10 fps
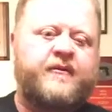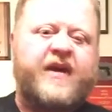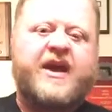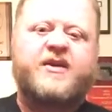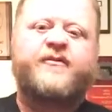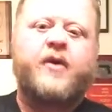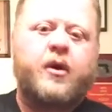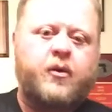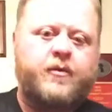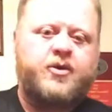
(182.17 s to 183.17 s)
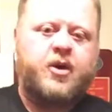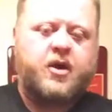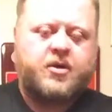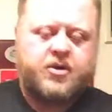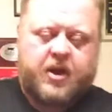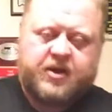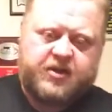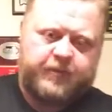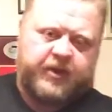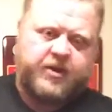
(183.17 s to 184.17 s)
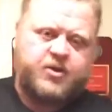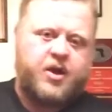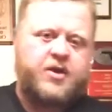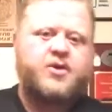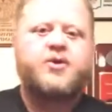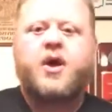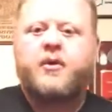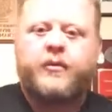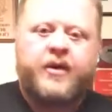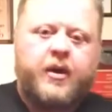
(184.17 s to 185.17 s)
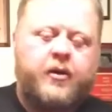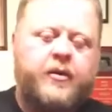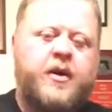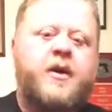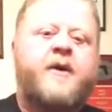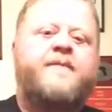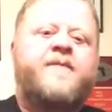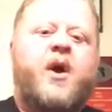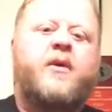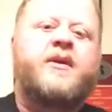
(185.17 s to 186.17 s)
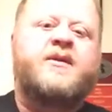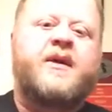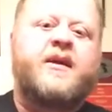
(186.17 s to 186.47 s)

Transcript: fast follow-up shot, shot split, shot-to-shot reload, all these